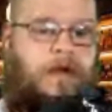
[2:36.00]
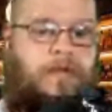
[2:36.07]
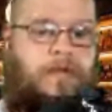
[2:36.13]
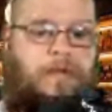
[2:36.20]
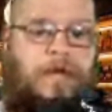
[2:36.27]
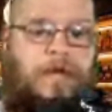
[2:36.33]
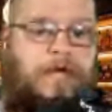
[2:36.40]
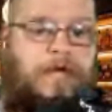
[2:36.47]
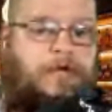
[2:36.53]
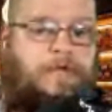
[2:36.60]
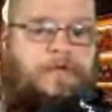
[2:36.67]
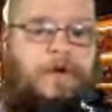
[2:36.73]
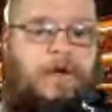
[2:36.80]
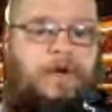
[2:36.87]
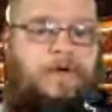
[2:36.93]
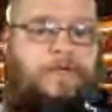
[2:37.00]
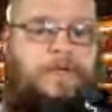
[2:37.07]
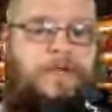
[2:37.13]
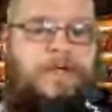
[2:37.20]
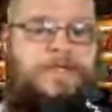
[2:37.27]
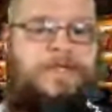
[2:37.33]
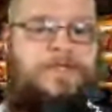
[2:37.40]
But guys, overall,
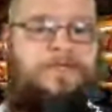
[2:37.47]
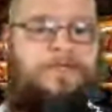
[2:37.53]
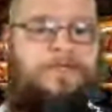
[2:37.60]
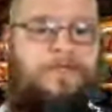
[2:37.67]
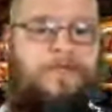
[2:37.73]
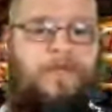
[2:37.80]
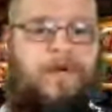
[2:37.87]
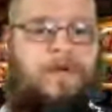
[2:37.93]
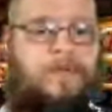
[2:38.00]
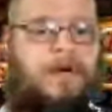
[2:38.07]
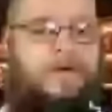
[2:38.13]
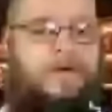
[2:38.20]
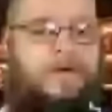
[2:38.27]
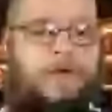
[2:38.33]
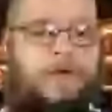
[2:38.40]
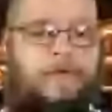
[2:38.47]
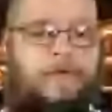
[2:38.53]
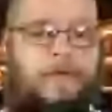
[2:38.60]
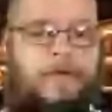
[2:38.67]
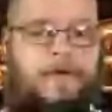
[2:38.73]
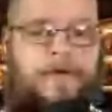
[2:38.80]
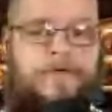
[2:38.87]
this is one of my
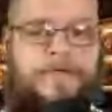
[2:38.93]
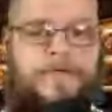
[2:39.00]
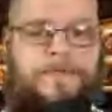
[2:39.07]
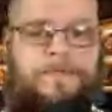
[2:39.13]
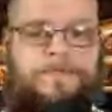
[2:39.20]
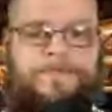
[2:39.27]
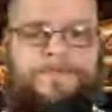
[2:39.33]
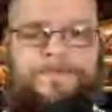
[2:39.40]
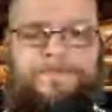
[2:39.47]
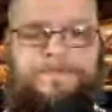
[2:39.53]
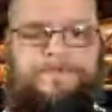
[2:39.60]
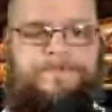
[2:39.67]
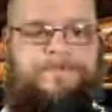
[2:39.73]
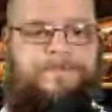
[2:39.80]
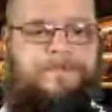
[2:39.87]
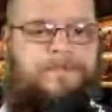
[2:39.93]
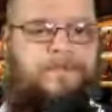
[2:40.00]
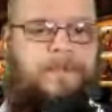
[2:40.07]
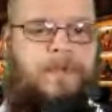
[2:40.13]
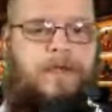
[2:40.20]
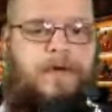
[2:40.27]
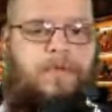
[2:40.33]
favorite beers.
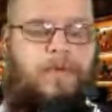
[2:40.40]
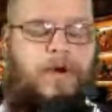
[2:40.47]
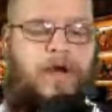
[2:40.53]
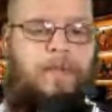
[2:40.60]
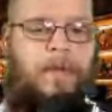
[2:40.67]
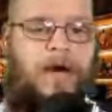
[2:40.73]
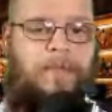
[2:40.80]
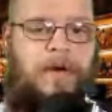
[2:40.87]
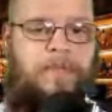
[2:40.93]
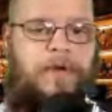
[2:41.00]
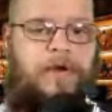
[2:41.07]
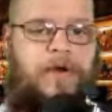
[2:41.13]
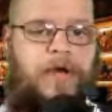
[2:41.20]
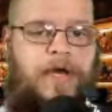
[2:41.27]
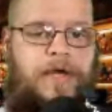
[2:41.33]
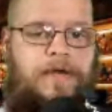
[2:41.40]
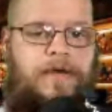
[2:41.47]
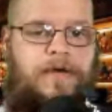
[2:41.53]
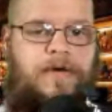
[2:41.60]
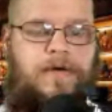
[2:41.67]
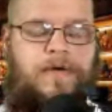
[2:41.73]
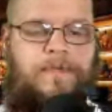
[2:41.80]
Where I buy my beer
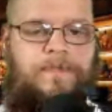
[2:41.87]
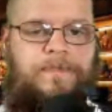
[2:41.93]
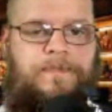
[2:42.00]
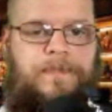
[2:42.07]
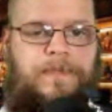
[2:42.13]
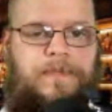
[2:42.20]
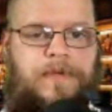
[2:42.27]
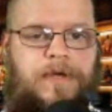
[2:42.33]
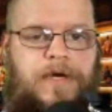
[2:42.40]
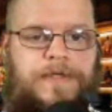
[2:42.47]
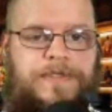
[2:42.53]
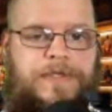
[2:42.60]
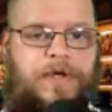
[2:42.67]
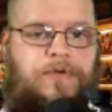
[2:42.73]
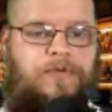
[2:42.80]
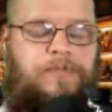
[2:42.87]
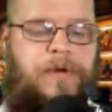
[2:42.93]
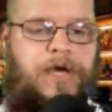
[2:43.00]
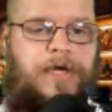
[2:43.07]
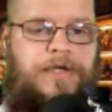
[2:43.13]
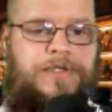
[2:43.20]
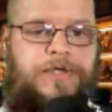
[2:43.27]
at Southern
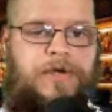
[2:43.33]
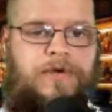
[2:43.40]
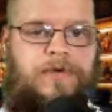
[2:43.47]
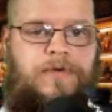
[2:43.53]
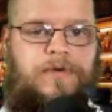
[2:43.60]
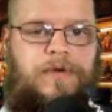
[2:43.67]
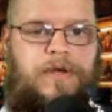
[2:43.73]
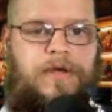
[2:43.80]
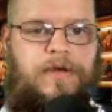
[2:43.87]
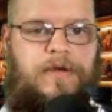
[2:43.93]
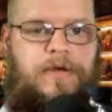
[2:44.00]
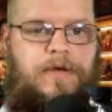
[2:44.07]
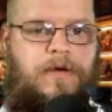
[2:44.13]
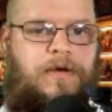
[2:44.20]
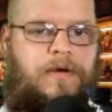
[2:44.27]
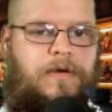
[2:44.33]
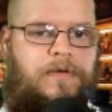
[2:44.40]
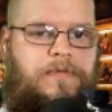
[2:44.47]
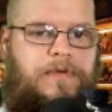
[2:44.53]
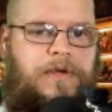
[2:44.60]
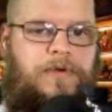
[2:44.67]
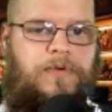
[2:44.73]
Package here
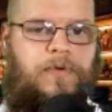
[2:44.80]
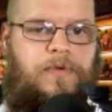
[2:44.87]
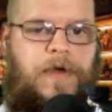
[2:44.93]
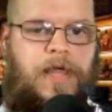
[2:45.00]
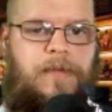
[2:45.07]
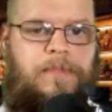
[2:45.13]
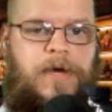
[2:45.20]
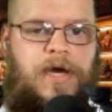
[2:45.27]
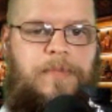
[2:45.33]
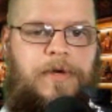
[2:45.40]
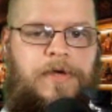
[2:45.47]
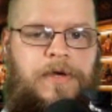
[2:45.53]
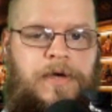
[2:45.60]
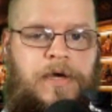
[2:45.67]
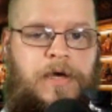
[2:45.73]
in North Alabama.